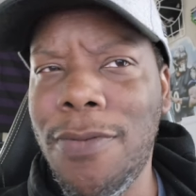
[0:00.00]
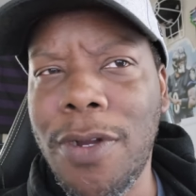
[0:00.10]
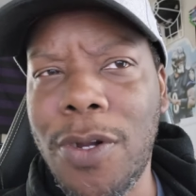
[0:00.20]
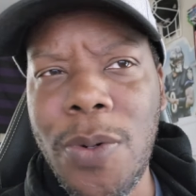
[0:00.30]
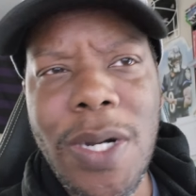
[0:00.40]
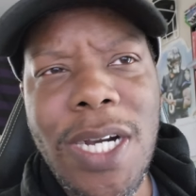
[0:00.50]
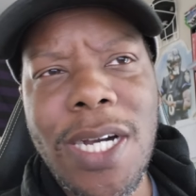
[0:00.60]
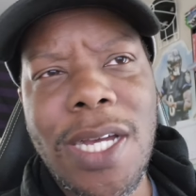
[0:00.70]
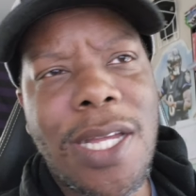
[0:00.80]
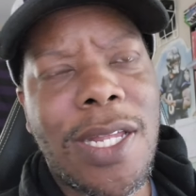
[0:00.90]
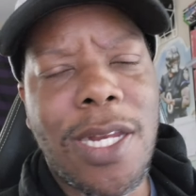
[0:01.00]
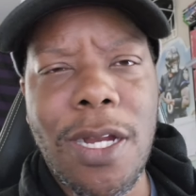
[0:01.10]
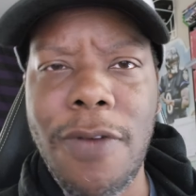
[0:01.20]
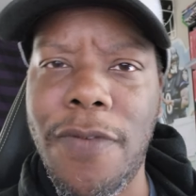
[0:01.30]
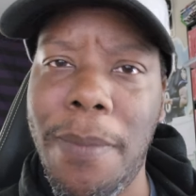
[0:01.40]
Roquan
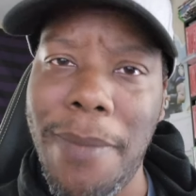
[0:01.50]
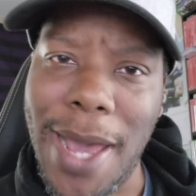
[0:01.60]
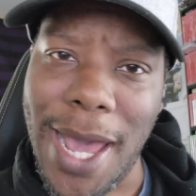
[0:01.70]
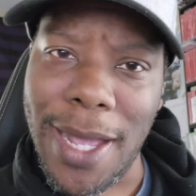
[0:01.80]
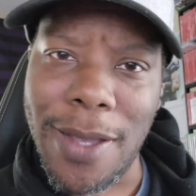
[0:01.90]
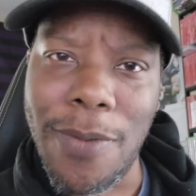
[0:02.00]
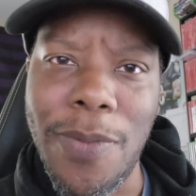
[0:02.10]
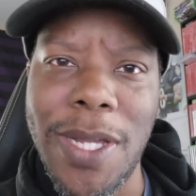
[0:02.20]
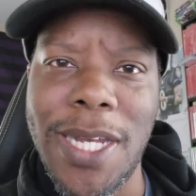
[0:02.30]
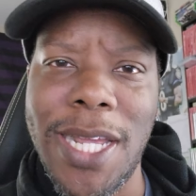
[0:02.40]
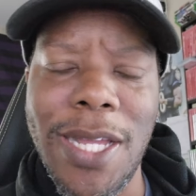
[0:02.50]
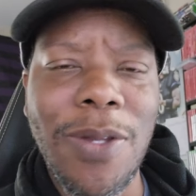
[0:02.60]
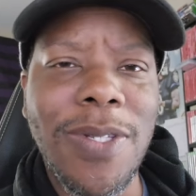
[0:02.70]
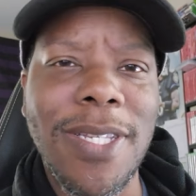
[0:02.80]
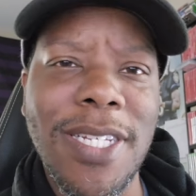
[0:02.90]
learned from Mac when
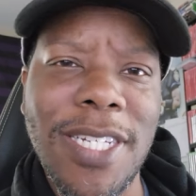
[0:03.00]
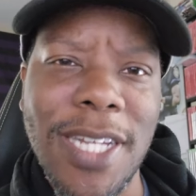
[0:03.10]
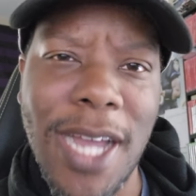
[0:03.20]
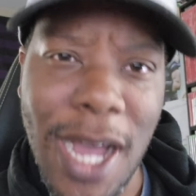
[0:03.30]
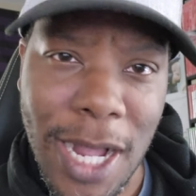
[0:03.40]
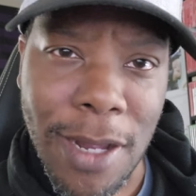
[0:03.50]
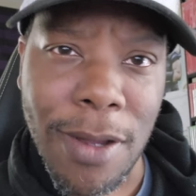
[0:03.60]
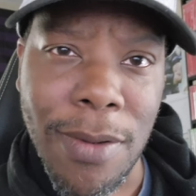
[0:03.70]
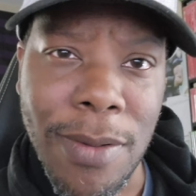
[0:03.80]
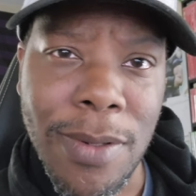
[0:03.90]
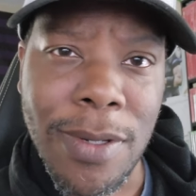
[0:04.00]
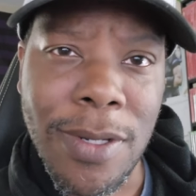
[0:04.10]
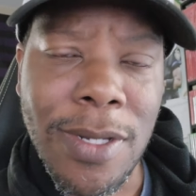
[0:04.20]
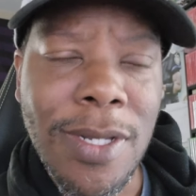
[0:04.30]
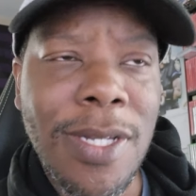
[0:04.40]
they was in Chicago.
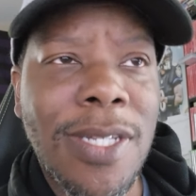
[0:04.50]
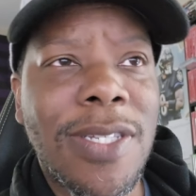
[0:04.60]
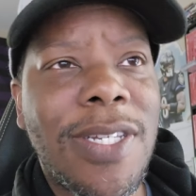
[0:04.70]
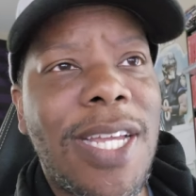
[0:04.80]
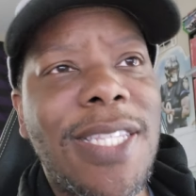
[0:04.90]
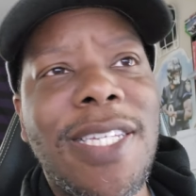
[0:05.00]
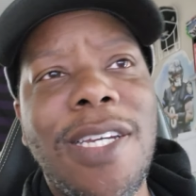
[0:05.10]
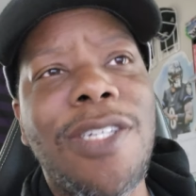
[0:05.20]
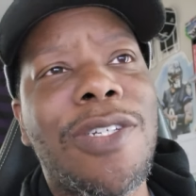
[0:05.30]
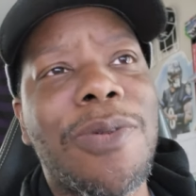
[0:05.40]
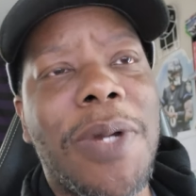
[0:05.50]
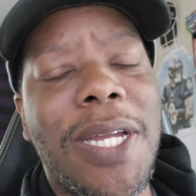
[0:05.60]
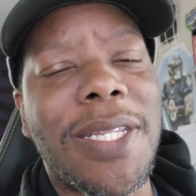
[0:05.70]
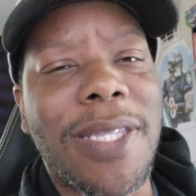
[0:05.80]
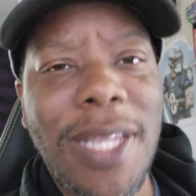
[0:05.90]
So that tells you
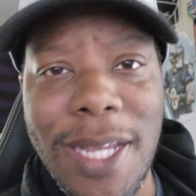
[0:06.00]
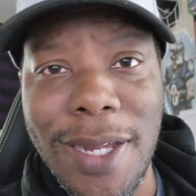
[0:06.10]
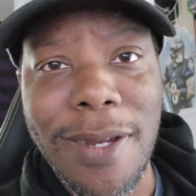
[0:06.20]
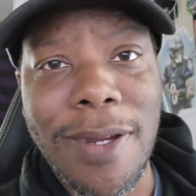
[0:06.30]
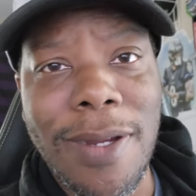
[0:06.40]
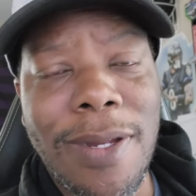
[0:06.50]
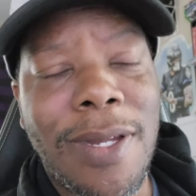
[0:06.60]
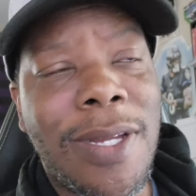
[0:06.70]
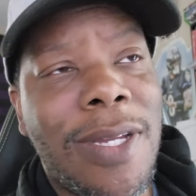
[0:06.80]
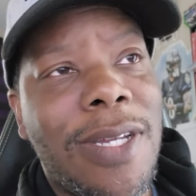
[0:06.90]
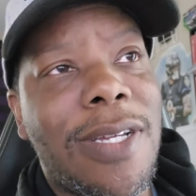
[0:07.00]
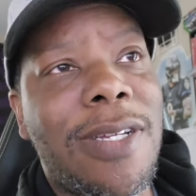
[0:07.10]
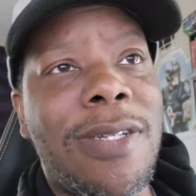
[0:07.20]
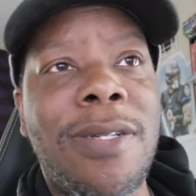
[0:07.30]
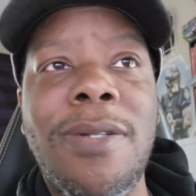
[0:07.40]
right there,
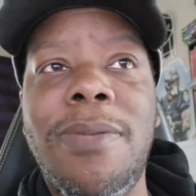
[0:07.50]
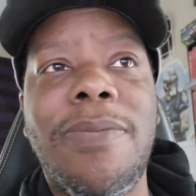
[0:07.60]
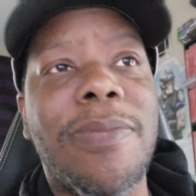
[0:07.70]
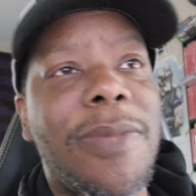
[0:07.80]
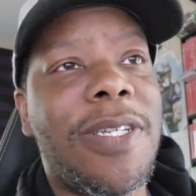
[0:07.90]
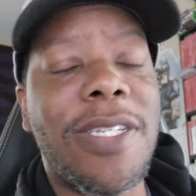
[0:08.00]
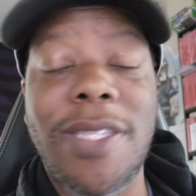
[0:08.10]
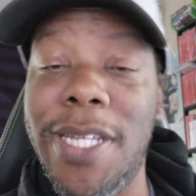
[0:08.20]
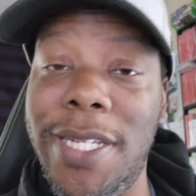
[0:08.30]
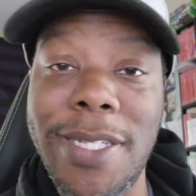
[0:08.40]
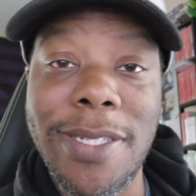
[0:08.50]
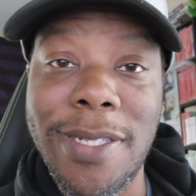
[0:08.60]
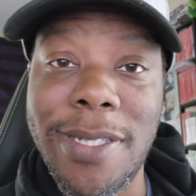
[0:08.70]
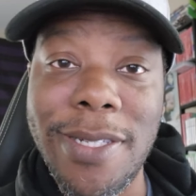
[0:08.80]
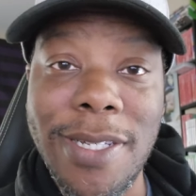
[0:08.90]
good
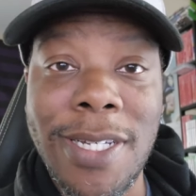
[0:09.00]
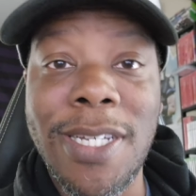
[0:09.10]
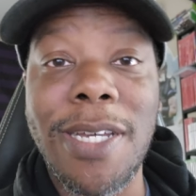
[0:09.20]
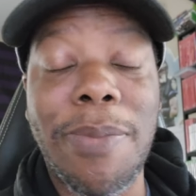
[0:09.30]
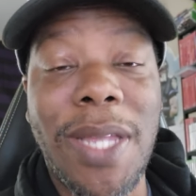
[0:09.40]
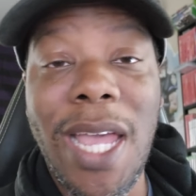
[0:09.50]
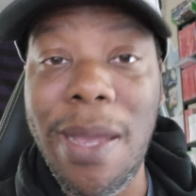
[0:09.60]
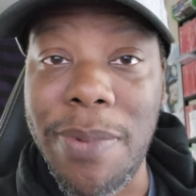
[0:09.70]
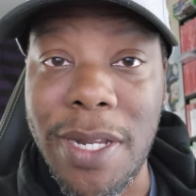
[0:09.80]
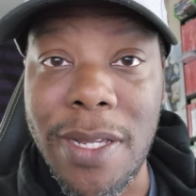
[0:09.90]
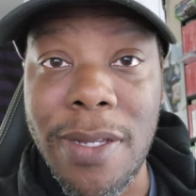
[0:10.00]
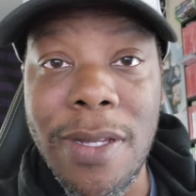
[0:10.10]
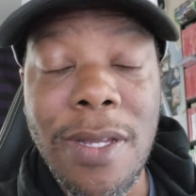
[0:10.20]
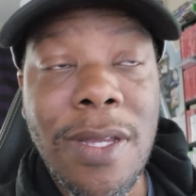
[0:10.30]
things could be happening.